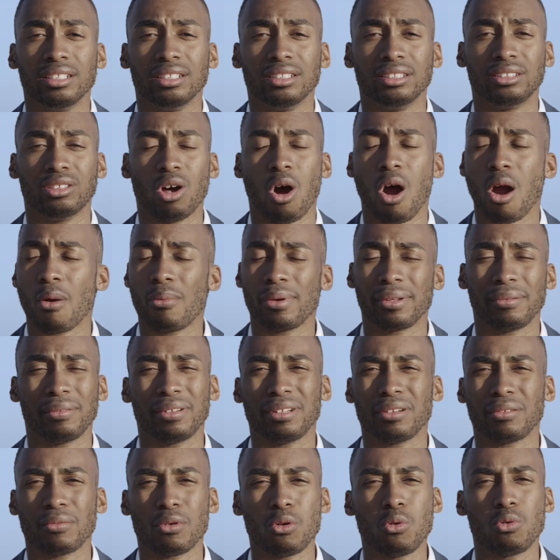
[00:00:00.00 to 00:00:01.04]
Sorry that
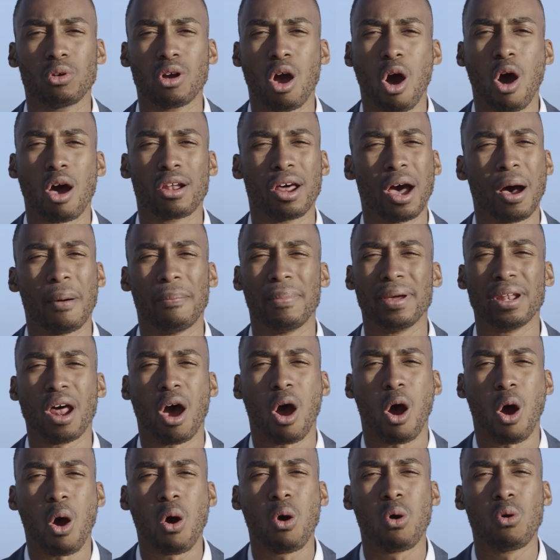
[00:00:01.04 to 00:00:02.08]
we were too caught up
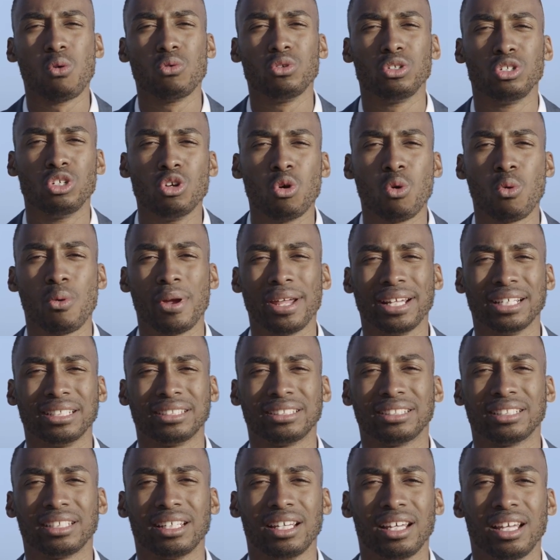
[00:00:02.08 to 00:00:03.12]
in our own
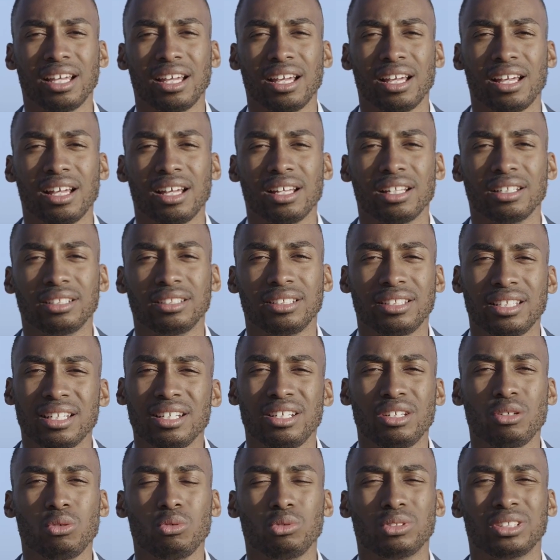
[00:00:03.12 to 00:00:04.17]
doings
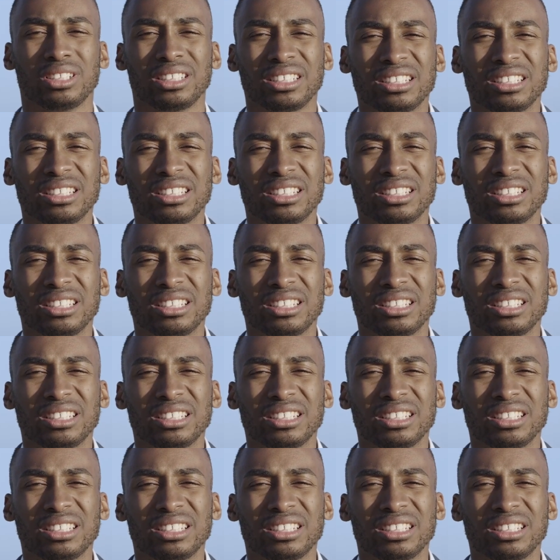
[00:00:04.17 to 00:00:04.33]
to do